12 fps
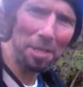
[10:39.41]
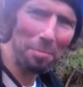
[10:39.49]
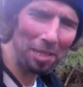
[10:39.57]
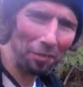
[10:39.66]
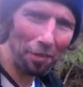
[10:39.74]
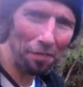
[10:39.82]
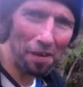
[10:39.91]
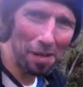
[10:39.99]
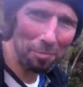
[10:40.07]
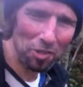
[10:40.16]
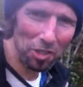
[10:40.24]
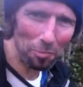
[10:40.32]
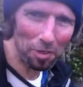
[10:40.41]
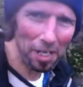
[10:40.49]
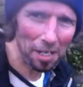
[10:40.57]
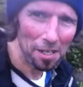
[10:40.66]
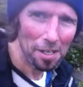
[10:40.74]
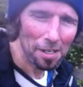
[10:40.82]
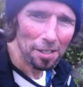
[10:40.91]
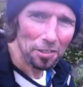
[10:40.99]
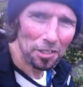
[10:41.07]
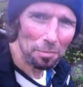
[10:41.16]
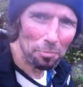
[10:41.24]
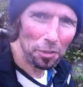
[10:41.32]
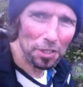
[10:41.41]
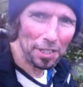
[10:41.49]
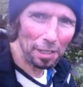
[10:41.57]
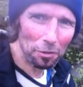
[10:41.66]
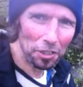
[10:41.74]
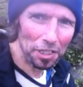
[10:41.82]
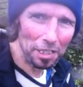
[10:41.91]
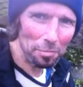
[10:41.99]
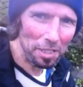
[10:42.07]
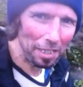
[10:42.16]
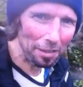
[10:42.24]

in the middle of a farm somewhere. Some boys out looking at me